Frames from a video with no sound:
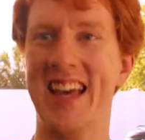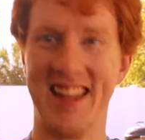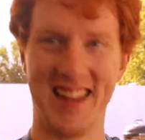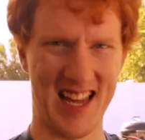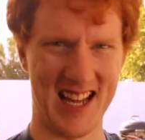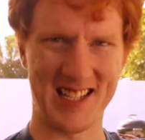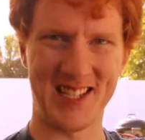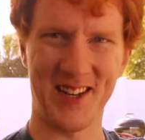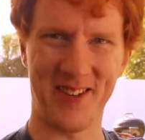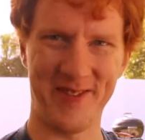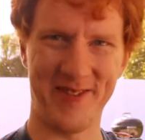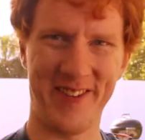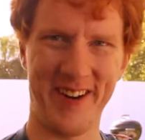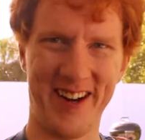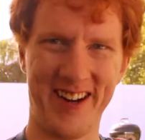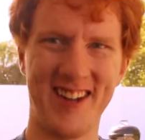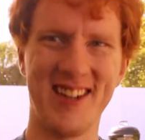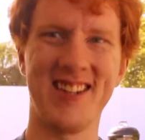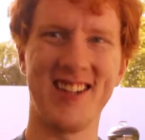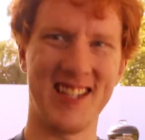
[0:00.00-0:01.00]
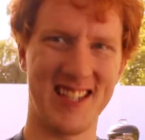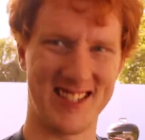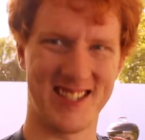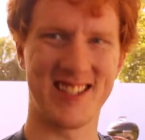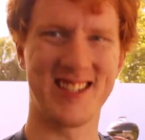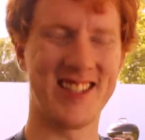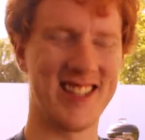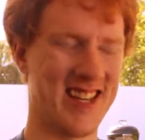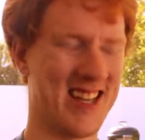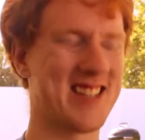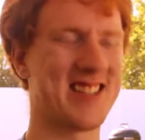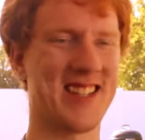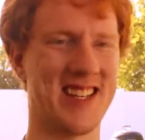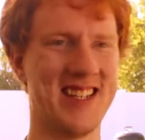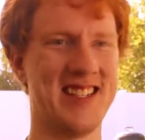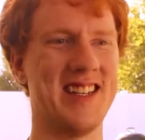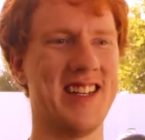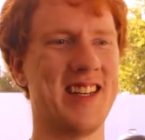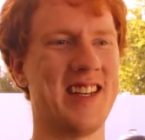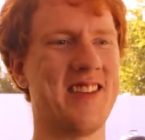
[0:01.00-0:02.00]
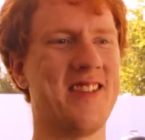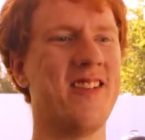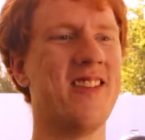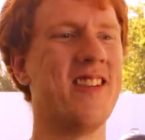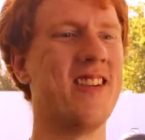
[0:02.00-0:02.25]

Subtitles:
That sound fair? Let's continue.